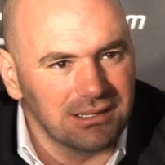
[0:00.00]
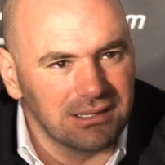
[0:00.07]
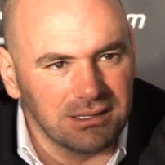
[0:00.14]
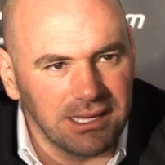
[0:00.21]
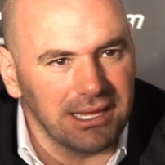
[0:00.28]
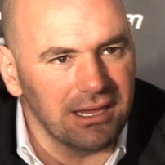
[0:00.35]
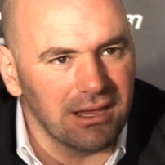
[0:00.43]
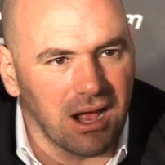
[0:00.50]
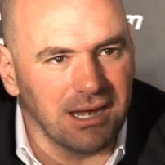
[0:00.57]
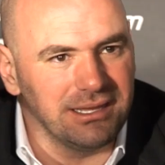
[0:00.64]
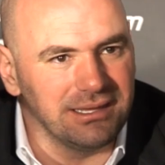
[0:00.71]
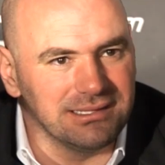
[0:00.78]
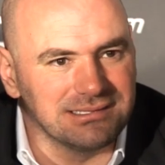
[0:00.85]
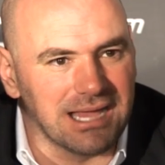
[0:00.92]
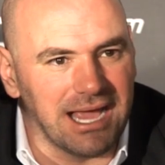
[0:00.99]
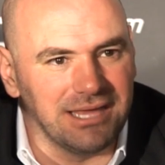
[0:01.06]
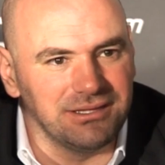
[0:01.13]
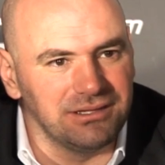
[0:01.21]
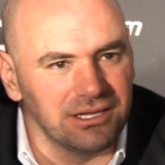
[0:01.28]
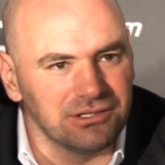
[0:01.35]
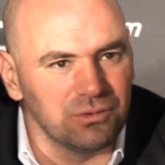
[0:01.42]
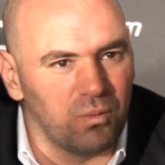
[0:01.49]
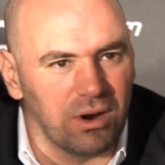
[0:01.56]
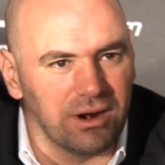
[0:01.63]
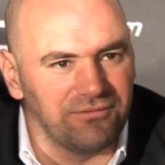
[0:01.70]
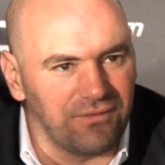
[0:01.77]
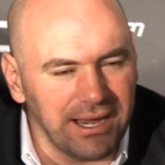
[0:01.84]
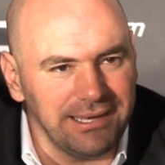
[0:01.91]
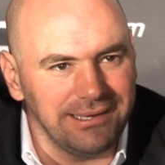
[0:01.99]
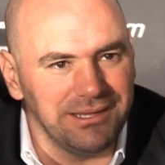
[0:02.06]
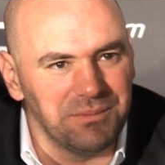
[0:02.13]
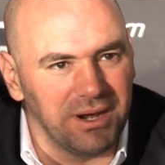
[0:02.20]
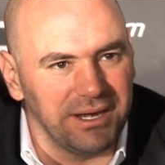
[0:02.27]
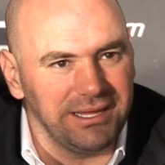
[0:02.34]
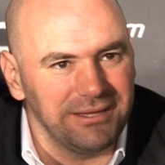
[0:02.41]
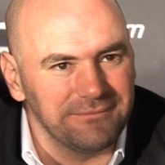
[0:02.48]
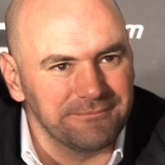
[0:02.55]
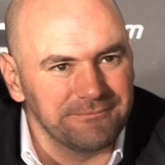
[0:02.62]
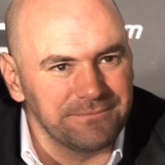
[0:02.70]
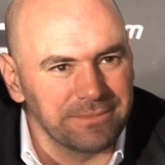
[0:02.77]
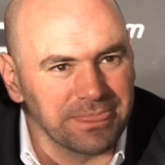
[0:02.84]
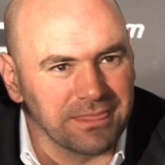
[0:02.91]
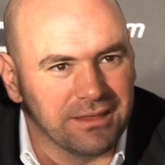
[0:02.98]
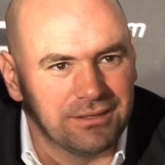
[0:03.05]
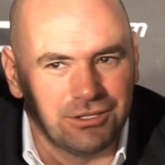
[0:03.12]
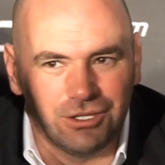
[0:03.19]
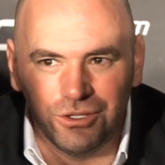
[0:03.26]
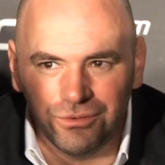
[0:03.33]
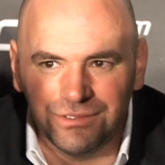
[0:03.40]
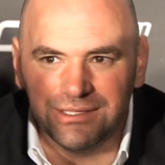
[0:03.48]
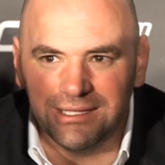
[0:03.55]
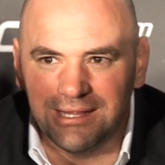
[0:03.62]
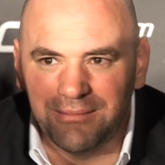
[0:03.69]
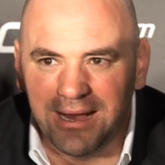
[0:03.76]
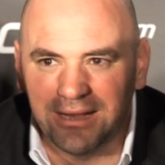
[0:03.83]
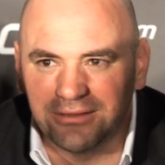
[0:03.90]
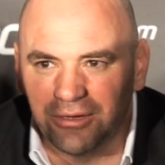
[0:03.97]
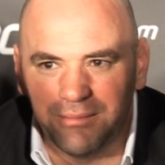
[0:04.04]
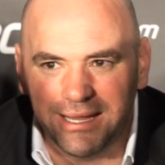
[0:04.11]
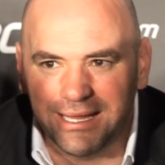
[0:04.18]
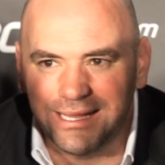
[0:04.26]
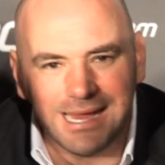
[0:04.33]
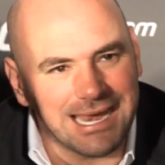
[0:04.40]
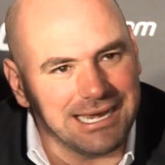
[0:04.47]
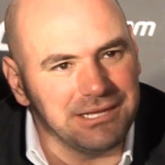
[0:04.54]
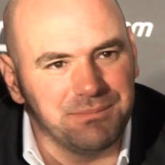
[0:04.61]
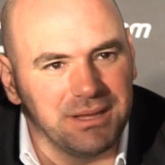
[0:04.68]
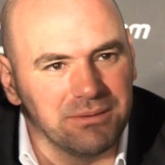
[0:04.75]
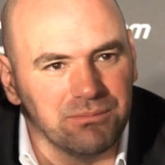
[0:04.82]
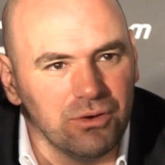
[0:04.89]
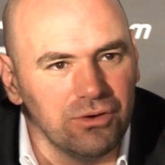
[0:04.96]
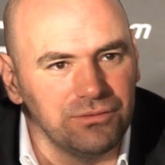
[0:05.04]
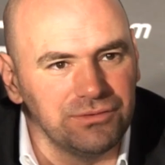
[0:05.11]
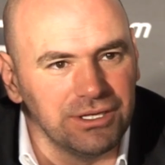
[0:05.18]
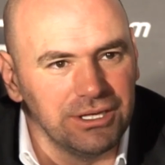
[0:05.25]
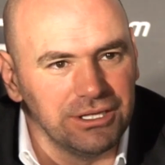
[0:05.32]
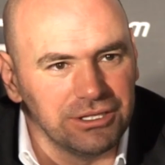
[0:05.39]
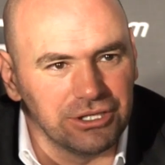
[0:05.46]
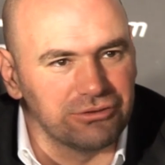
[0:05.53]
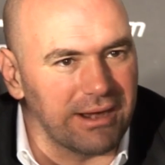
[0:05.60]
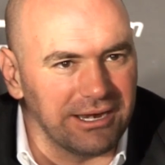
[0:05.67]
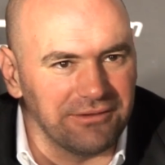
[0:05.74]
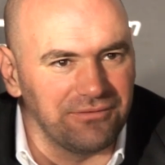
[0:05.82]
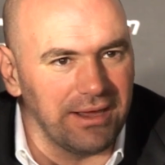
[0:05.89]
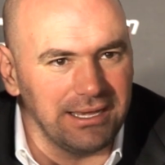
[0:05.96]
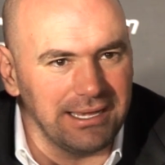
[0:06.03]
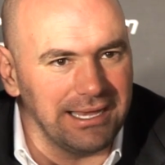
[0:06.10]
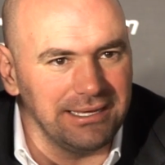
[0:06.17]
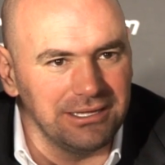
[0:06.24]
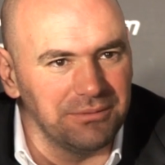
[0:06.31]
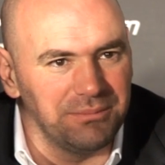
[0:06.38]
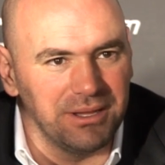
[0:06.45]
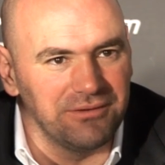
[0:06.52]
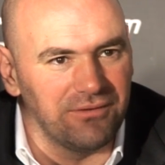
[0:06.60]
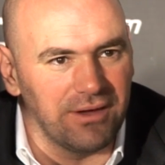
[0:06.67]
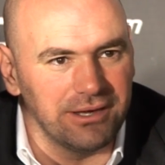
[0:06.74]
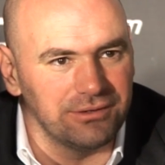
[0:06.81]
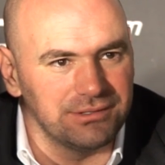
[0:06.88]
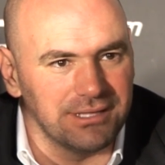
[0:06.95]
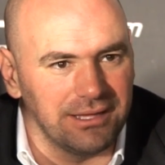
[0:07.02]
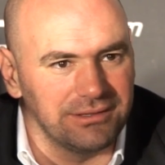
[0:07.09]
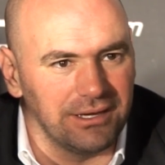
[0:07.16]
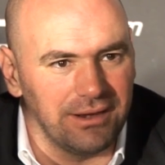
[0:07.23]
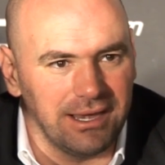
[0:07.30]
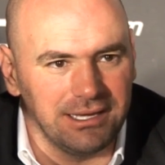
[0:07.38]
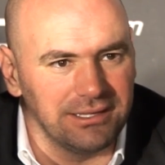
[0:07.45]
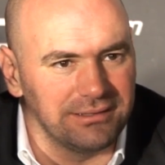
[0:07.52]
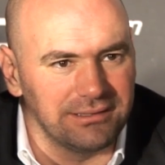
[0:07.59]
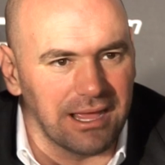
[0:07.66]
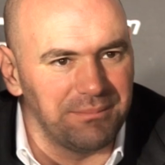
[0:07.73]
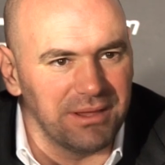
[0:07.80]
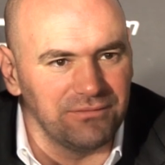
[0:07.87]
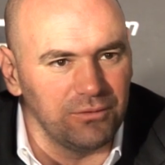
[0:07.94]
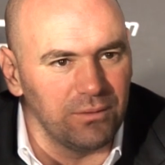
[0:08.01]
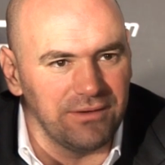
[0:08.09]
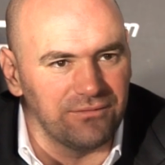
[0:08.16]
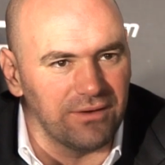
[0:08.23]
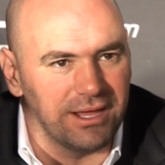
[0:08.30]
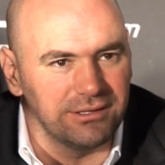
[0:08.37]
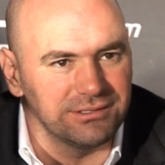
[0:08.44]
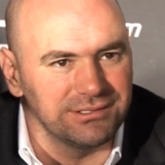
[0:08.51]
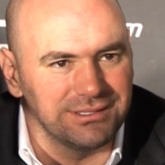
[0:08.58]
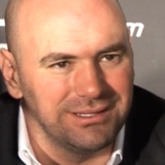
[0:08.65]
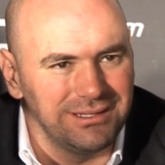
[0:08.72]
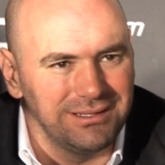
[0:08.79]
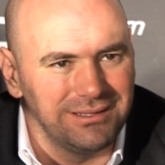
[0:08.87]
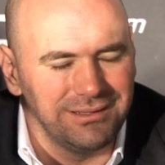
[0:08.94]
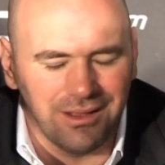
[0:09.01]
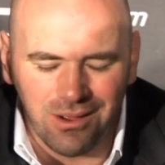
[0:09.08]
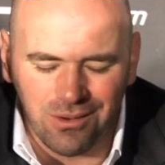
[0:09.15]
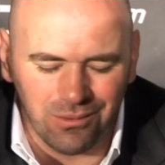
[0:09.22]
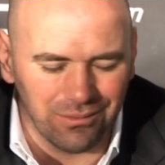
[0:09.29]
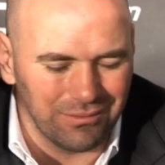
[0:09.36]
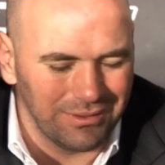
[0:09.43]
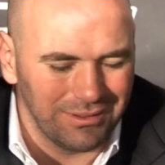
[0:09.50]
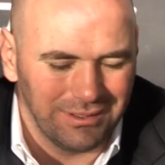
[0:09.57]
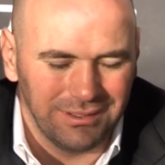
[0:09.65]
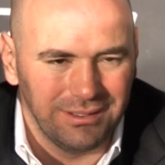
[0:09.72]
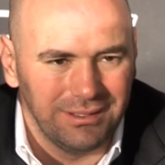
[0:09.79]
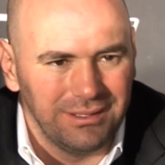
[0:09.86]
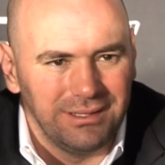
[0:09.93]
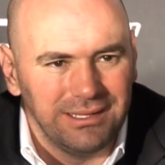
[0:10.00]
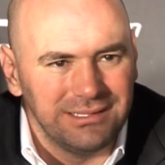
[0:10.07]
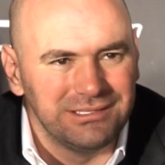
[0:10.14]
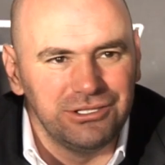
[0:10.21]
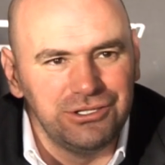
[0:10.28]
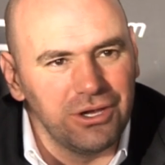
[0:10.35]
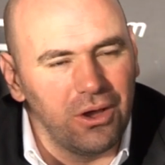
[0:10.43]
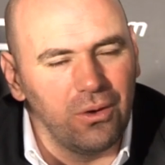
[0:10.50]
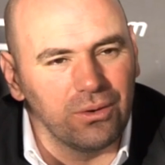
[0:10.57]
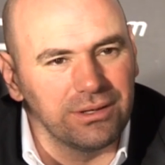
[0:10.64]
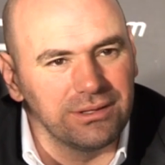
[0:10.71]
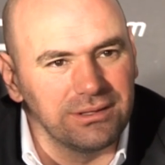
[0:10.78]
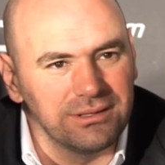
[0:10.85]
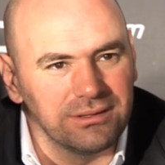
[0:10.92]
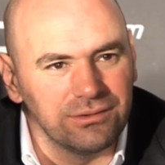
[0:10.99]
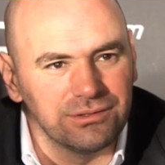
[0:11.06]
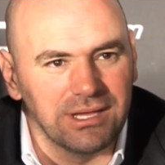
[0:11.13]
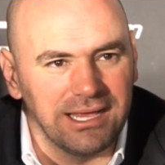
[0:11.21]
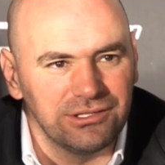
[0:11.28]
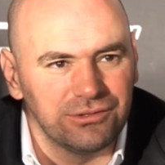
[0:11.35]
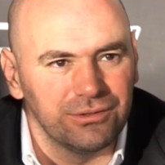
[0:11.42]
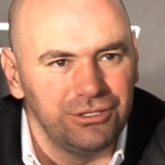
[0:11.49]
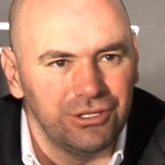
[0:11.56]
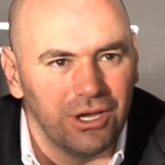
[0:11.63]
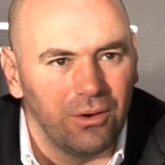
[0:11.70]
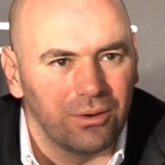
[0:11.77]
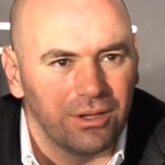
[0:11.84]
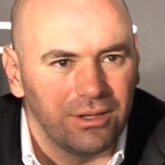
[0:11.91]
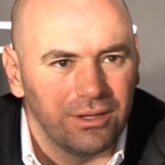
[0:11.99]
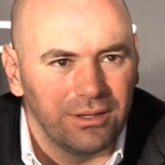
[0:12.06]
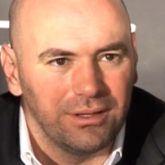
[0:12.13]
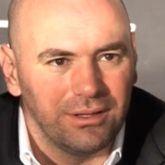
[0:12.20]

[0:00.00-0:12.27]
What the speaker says: clinging on to this guy that doesn't want to fight anybody. Do you see them out there making any big moves to try to fight any of the big fighters out there, any of the top heavyweight fighters? No. It's a joke. Those guys are a joke.